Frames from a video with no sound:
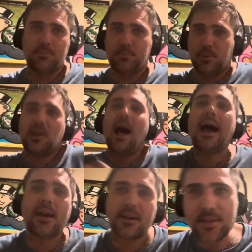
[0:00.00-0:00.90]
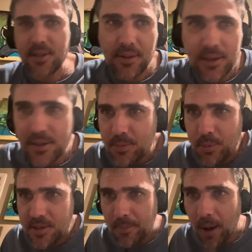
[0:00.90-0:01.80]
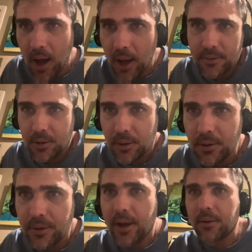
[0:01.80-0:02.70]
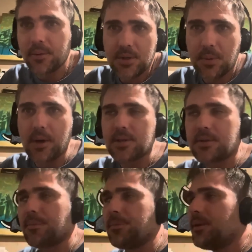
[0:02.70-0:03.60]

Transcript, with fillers: lied and said that he's with some hot girl now, which he wasn't.